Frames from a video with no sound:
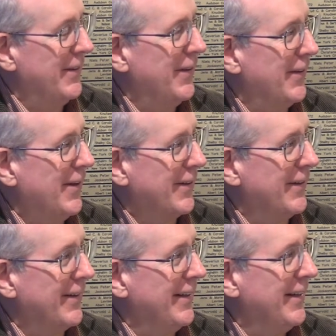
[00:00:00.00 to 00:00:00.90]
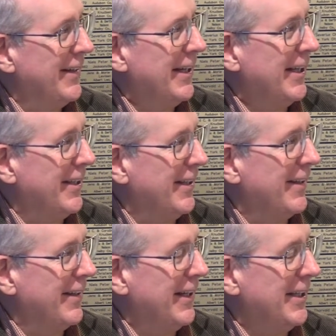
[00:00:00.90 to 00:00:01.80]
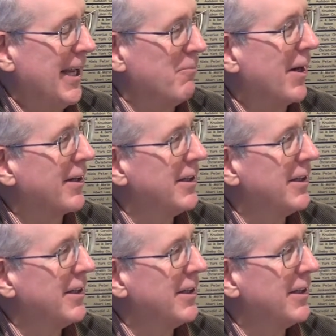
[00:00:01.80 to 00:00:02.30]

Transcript: no longer in Denmark.